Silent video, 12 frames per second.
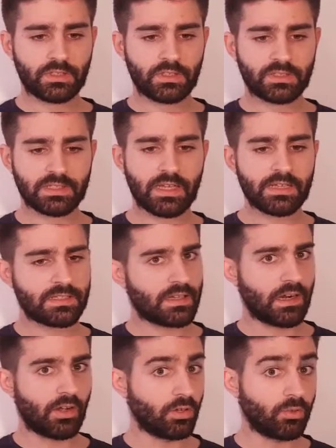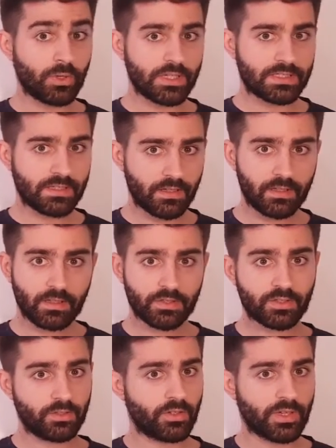and slides are always there,
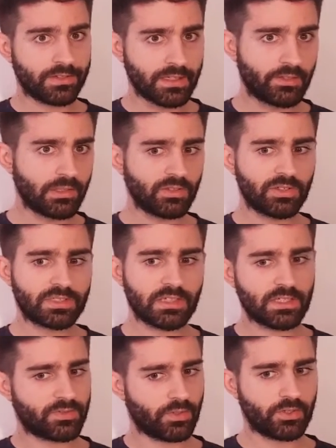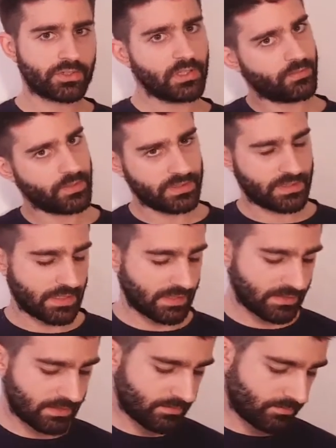so you can download the slides for yourself and check it.